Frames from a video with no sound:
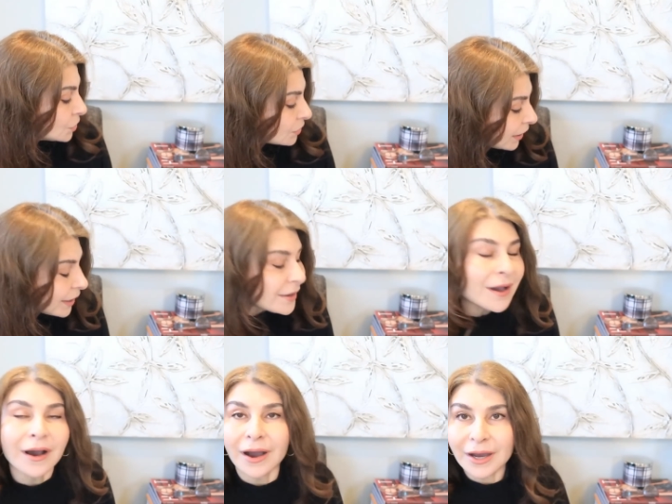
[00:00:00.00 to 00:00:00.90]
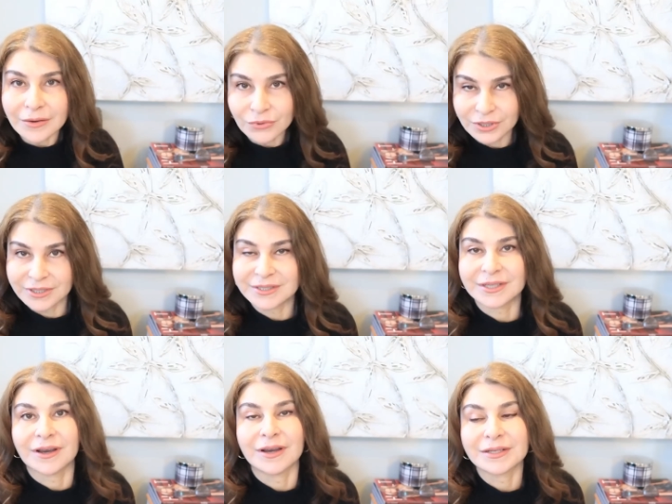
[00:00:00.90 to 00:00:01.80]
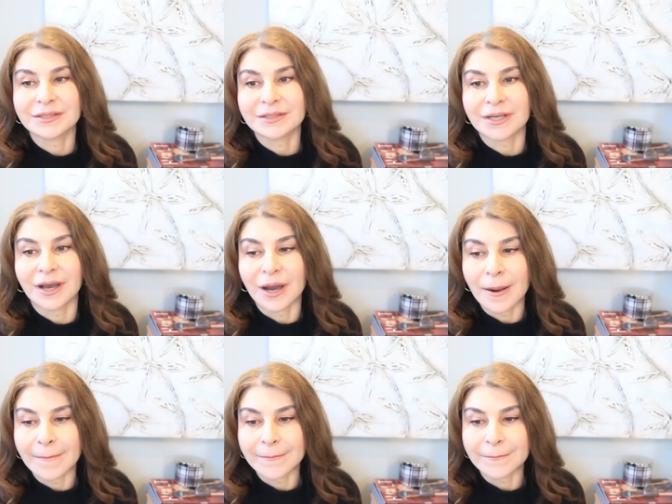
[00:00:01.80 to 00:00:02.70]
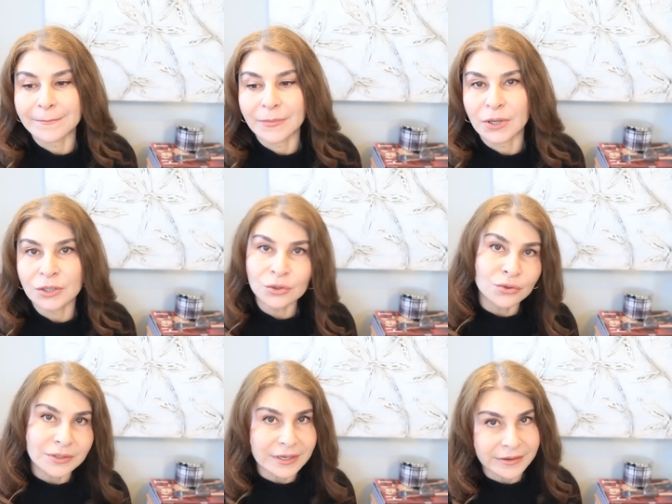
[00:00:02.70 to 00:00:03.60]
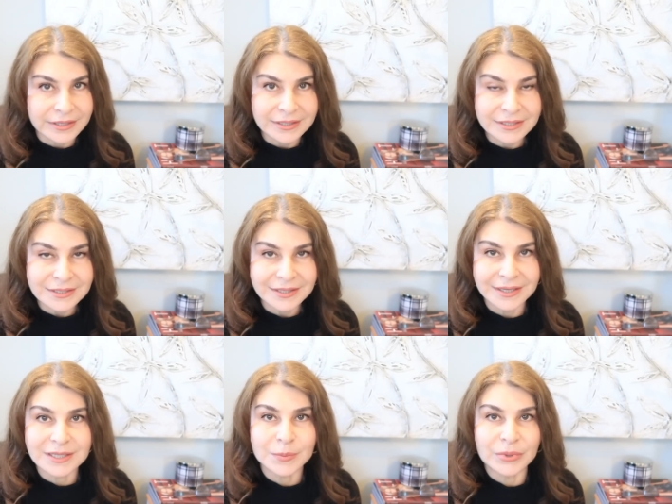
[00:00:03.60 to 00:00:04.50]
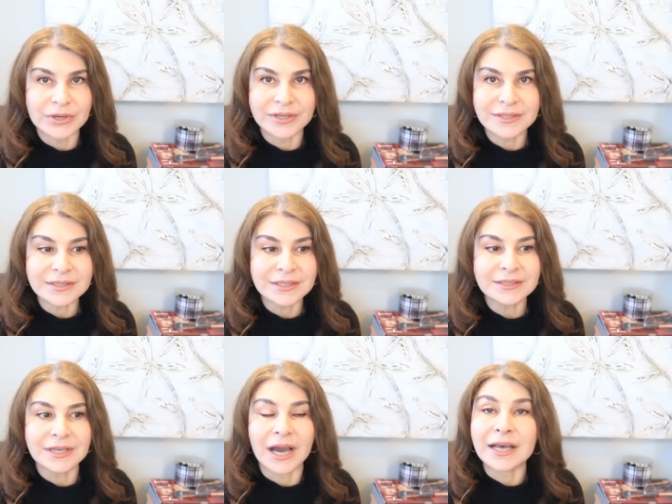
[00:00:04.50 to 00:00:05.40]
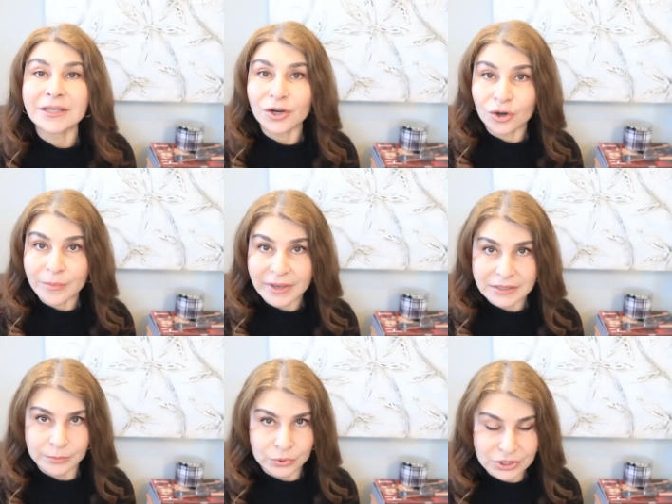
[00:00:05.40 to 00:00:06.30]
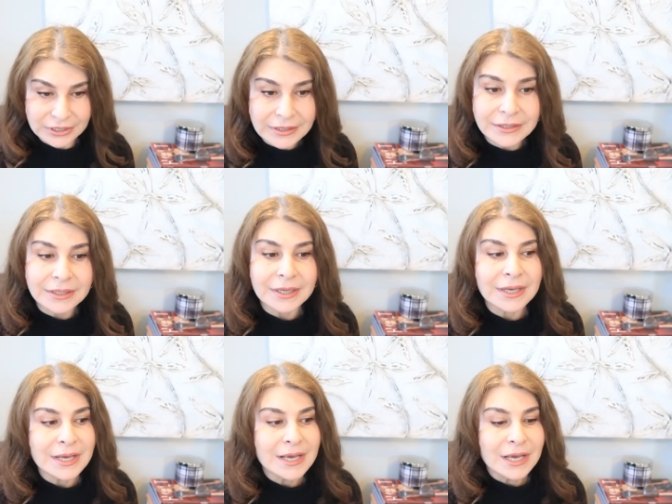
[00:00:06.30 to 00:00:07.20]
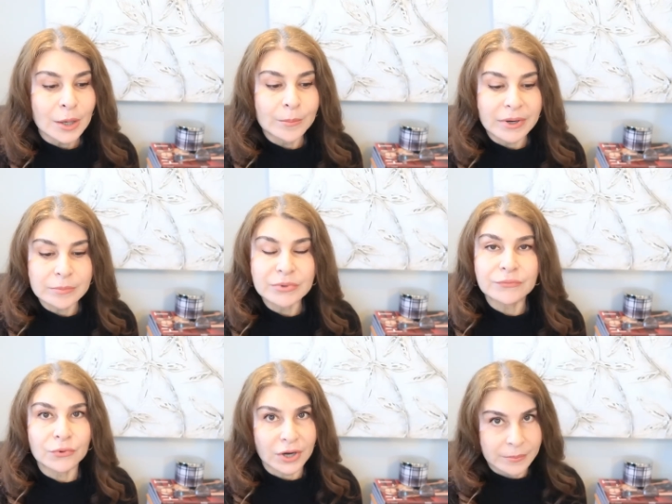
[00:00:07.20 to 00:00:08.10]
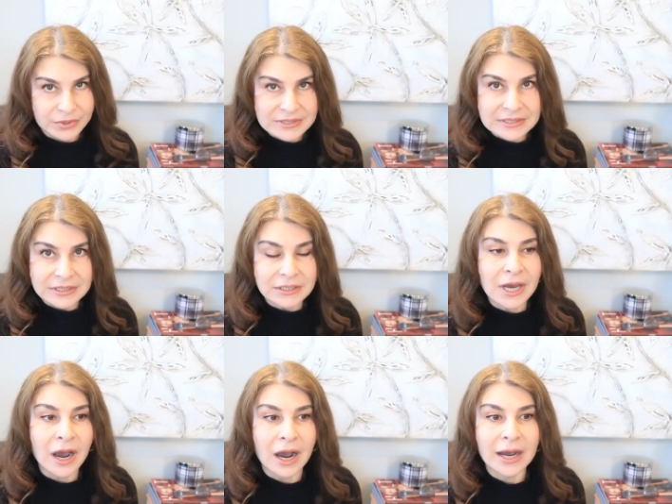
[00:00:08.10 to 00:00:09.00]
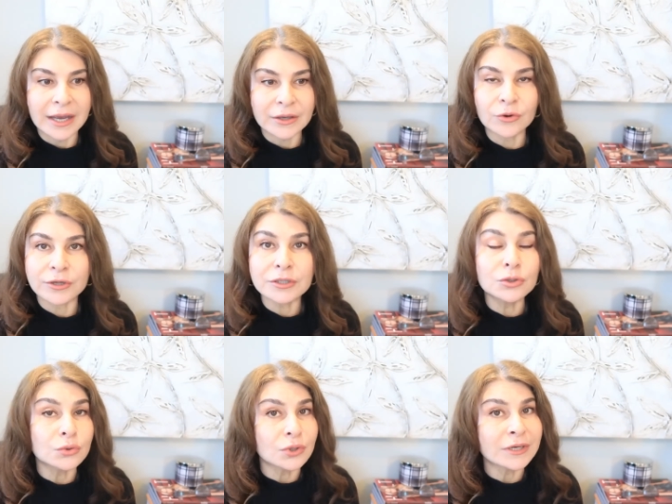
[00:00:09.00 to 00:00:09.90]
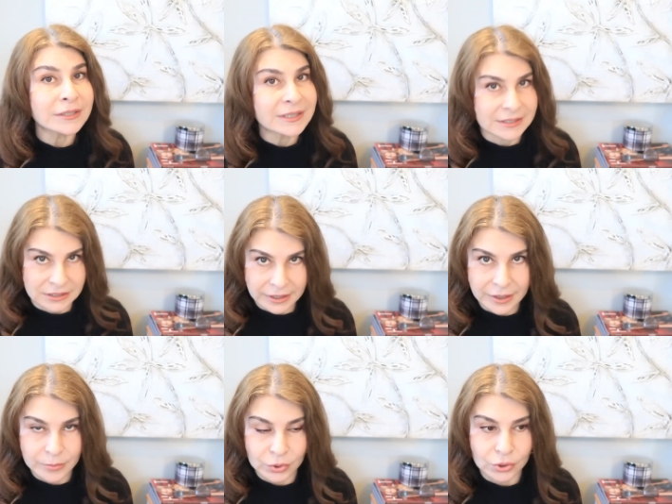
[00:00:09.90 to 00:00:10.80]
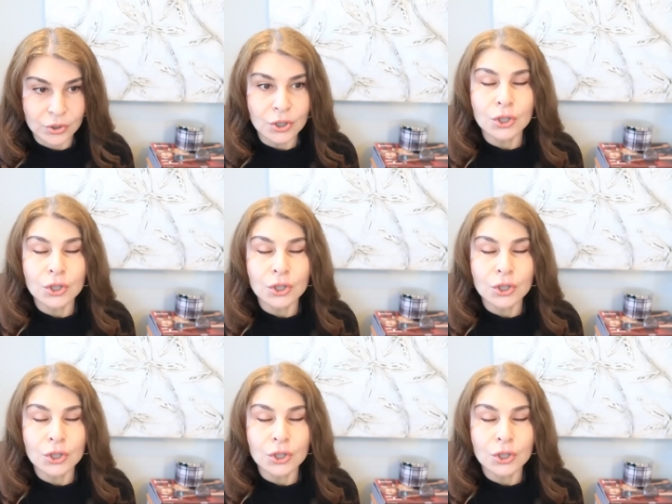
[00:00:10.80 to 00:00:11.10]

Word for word: Today I want to discuss not the greatest experiences at Hermes boutique. But before I proceed, I'm gonna do disclaimer.